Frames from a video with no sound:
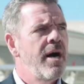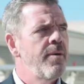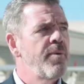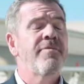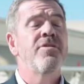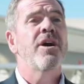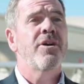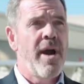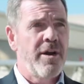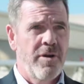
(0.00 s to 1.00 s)
We have the
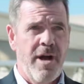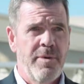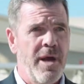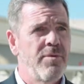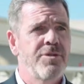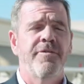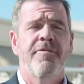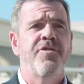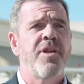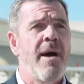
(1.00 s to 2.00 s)
Nutcracker coming up, which is a
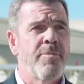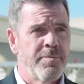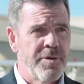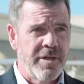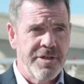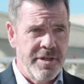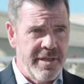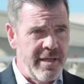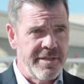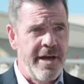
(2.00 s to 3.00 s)
phenomenal production in
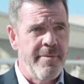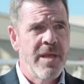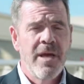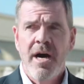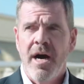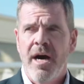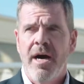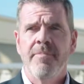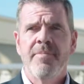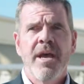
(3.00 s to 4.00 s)
downtown,
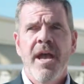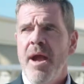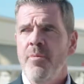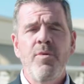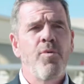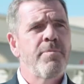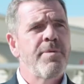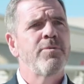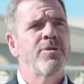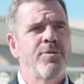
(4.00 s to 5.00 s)
and we want
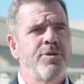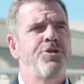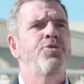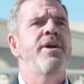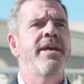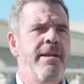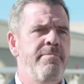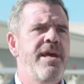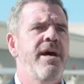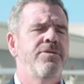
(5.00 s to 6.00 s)
people to enjoy it and
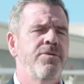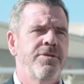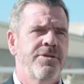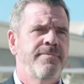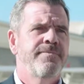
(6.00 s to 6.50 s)
be outdoors.